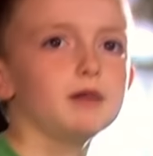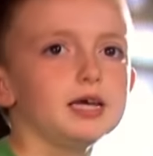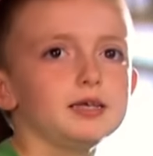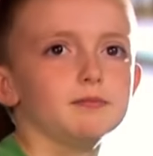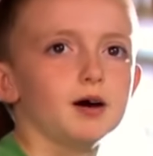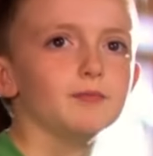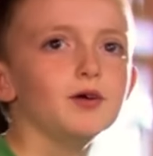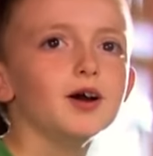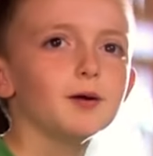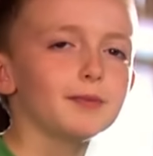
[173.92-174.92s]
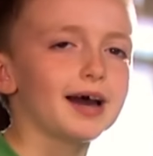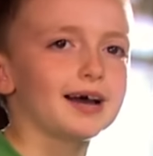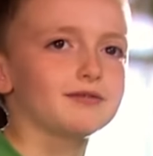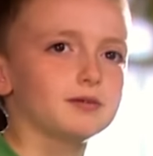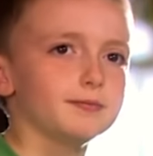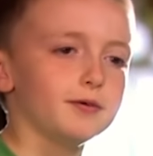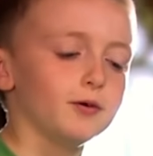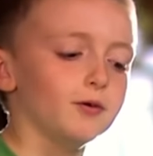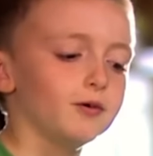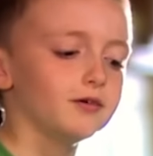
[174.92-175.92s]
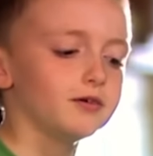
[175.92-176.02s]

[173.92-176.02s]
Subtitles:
Please, Mum, may I have some more